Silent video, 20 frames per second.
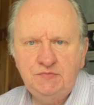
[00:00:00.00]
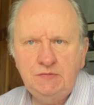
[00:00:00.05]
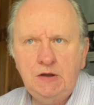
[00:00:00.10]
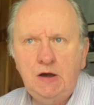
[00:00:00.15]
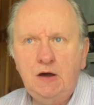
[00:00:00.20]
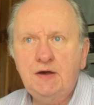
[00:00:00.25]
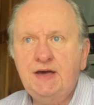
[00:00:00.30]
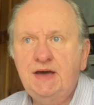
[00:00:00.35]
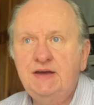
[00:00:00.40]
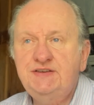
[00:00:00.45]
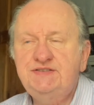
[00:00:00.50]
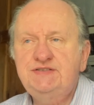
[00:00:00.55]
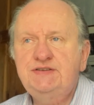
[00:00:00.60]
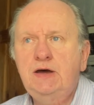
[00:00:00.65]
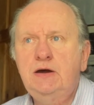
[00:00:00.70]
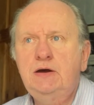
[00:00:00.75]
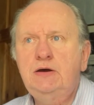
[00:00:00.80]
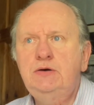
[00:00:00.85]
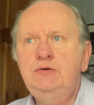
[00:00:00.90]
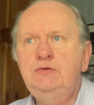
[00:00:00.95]
Okay,
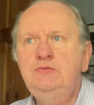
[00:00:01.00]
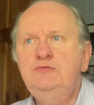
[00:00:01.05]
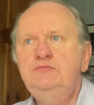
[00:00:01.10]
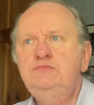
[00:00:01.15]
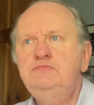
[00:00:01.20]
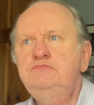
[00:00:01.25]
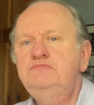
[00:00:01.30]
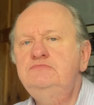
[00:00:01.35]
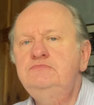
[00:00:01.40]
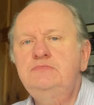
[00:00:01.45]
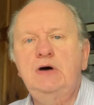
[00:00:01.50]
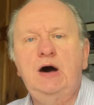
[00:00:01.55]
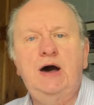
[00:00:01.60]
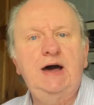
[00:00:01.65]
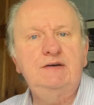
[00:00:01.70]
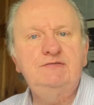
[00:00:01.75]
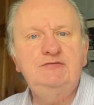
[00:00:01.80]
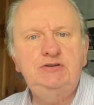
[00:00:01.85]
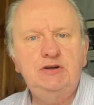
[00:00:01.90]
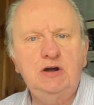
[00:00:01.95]
so I
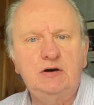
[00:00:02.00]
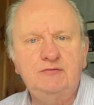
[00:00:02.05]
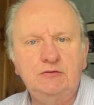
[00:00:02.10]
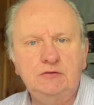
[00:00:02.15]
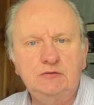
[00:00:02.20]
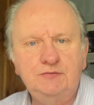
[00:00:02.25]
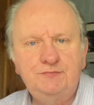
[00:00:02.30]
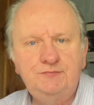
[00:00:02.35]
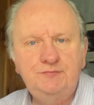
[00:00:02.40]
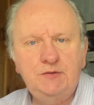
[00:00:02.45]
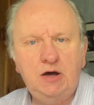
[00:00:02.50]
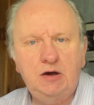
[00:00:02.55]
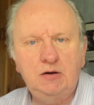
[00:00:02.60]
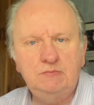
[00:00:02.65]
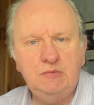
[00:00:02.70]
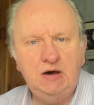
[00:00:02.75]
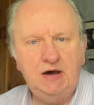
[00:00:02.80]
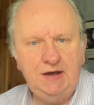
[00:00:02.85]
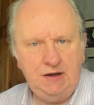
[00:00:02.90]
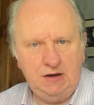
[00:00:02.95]
have a novel on
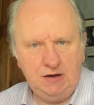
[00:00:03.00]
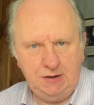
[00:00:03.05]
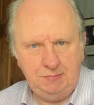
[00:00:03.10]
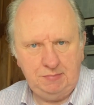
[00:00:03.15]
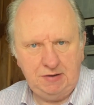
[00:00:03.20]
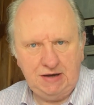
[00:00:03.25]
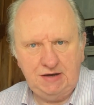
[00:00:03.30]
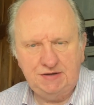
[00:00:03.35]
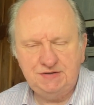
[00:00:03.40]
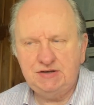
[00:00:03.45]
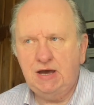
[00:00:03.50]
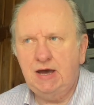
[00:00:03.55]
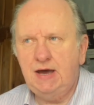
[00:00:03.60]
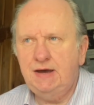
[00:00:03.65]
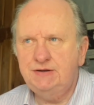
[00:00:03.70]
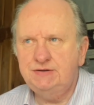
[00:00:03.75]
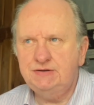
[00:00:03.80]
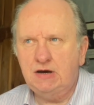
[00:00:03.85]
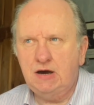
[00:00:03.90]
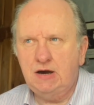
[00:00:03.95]
my iPad
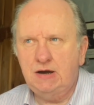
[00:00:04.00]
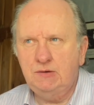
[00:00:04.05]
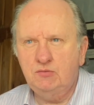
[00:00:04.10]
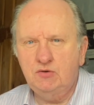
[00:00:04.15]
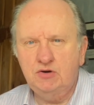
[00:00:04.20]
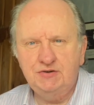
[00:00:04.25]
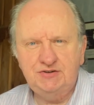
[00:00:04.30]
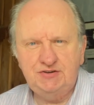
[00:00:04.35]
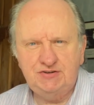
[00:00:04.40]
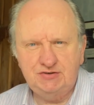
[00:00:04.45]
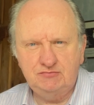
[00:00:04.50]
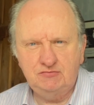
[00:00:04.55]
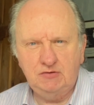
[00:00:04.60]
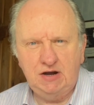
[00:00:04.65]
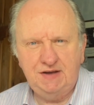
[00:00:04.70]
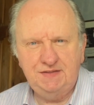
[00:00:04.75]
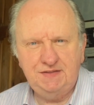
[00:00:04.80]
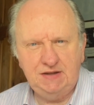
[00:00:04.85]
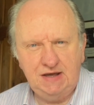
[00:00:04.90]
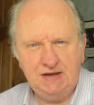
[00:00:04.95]
and I want to
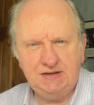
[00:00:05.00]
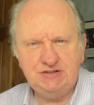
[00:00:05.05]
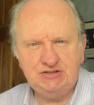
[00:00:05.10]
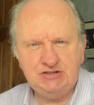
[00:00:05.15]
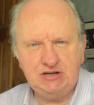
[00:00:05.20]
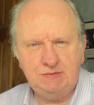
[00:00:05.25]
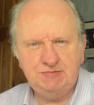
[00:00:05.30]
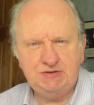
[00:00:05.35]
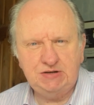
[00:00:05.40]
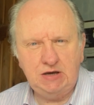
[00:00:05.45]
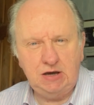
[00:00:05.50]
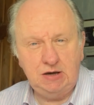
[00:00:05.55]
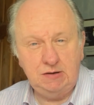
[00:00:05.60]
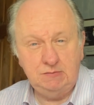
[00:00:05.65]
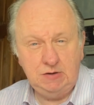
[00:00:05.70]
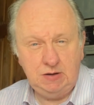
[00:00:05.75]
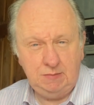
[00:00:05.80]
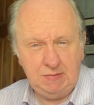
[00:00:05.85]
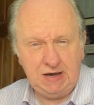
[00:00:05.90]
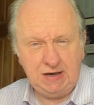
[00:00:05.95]
write the next chapter on
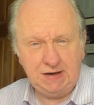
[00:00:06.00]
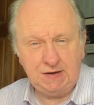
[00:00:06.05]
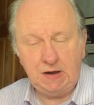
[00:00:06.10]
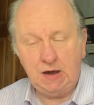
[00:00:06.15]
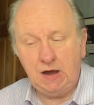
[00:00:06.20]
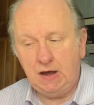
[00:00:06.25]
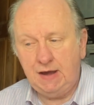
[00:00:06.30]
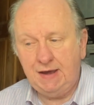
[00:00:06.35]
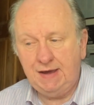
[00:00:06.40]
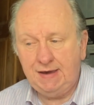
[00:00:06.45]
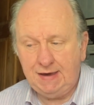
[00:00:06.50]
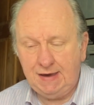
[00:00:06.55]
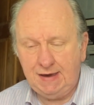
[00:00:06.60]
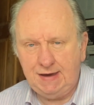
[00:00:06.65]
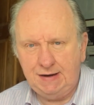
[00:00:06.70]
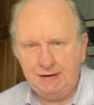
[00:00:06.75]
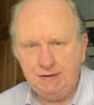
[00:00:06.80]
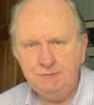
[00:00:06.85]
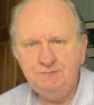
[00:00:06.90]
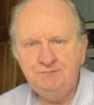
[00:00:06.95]
my Mac. I
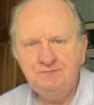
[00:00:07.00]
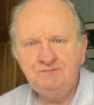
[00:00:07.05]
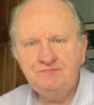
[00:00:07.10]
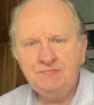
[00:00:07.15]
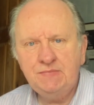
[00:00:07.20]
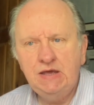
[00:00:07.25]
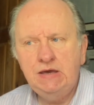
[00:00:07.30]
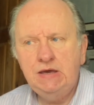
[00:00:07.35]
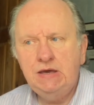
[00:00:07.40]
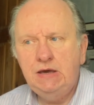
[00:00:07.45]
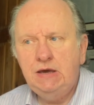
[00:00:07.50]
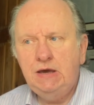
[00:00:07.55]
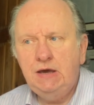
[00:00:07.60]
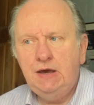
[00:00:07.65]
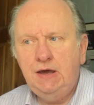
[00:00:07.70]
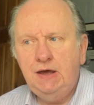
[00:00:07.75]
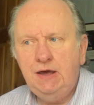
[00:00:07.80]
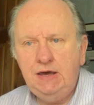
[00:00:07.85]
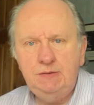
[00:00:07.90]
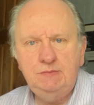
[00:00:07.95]
can
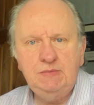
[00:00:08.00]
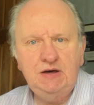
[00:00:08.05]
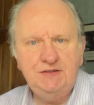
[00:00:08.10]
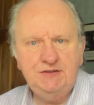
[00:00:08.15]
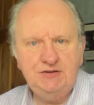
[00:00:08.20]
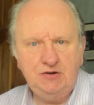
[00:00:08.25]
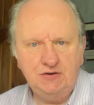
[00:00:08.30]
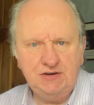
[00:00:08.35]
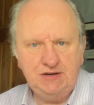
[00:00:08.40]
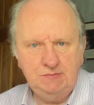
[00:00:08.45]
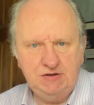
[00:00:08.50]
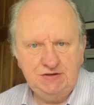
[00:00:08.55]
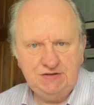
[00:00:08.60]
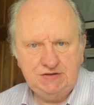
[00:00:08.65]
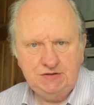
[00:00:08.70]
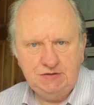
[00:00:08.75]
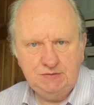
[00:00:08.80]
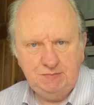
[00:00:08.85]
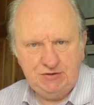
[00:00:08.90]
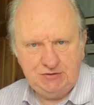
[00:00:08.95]
email the
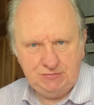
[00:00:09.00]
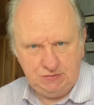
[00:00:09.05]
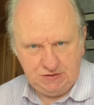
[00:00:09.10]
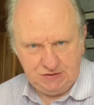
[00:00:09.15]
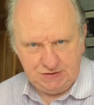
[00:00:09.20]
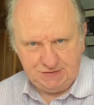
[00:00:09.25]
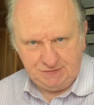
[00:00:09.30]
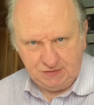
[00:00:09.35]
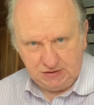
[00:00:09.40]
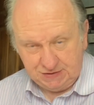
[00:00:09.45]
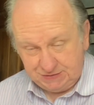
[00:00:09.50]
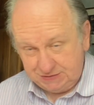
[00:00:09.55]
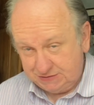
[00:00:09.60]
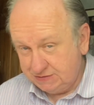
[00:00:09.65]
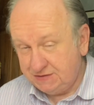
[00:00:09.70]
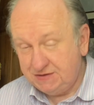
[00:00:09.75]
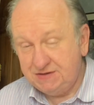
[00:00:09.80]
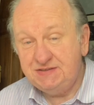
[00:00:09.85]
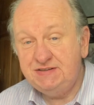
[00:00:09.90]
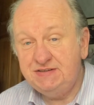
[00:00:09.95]
document between the devices.
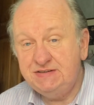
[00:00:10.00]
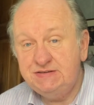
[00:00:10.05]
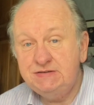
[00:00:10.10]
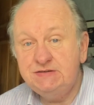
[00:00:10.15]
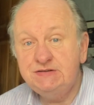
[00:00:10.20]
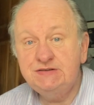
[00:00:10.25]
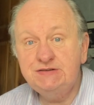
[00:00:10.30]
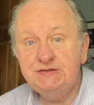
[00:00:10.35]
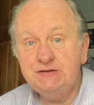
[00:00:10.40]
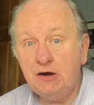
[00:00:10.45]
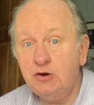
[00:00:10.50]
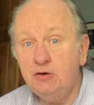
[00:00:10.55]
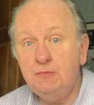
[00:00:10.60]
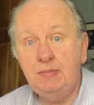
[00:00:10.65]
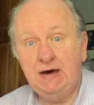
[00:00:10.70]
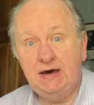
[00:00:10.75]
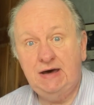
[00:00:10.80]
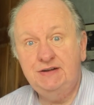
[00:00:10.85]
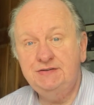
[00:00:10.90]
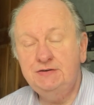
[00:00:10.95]
This is so
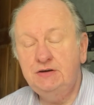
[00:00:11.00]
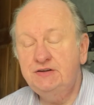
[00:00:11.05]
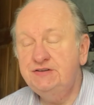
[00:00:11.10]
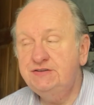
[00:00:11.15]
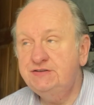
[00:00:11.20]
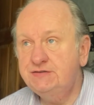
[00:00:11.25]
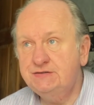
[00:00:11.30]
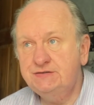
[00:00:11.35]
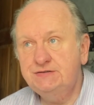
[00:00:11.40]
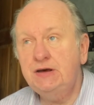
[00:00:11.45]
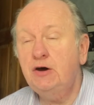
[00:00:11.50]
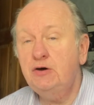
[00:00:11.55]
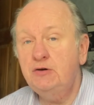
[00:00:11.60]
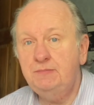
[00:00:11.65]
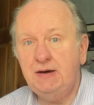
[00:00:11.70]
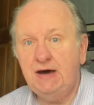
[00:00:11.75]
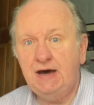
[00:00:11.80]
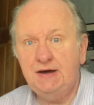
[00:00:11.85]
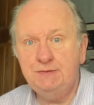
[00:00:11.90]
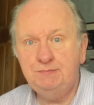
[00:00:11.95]
bad, so
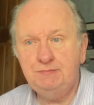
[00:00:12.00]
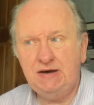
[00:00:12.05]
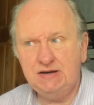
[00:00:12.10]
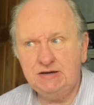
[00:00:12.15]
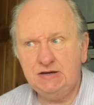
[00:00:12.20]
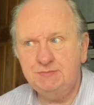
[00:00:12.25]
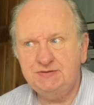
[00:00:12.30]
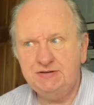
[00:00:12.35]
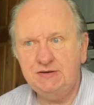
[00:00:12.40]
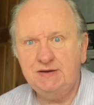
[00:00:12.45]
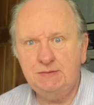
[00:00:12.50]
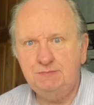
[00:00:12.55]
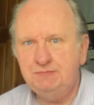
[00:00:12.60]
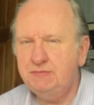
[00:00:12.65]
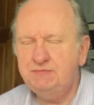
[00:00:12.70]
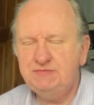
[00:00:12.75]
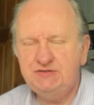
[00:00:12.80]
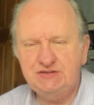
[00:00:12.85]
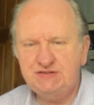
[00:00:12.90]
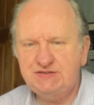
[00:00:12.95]
bad. Backups, okay,
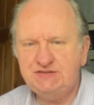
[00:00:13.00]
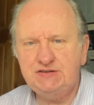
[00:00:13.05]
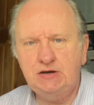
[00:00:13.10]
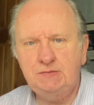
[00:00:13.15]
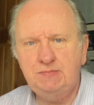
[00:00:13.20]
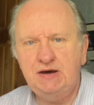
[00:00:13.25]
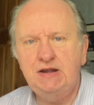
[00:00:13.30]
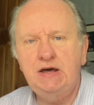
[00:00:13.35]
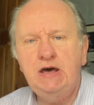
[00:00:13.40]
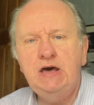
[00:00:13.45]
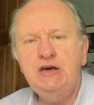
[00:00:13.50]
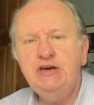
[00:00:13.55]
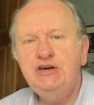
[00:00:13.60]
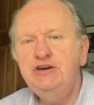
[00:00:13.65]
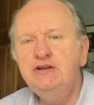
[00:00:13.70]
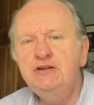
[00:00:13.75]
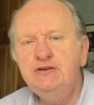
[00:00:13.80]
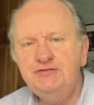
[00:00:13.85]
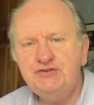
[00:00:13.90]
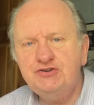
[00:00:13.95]
but just so bad.
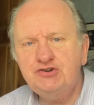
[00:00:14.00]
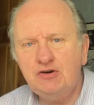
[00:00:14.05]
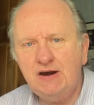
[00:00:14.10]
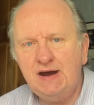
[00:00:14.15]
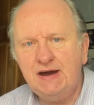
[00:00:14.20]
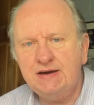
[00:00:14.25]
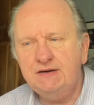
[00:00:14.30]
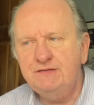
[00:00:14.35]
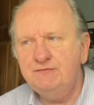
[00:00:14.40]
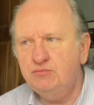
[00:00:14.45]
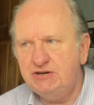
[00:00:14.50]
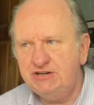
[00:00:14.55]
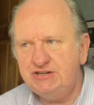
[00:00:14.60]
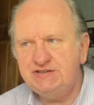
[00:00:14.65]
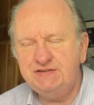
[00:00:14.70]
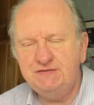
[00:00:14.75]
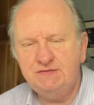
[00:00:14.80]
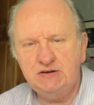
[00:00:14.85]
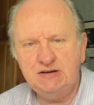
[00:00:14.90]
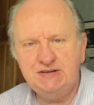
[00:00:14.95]
You lose track of which
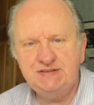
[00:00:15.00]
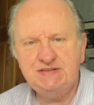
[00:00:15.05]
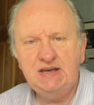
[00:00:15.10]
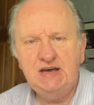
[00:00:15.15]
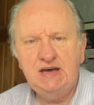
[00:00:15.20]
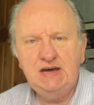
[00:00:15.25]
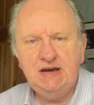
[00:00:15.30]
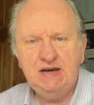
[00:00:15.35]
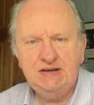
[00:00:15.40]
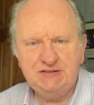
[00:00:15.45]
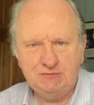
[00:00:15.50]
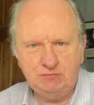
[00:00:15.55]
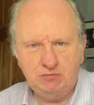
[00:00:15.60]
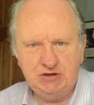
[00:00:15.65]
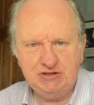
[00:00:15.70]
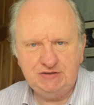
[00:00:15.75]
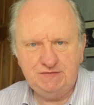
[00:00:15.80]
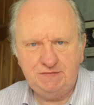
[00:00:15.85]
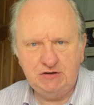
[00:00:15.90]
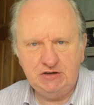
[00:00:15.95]
device has
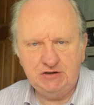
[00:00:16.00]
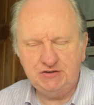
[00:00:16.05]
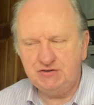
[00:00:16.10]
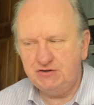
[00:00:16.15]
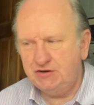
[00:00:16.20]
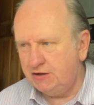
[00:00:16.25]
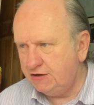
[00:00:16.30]
which version.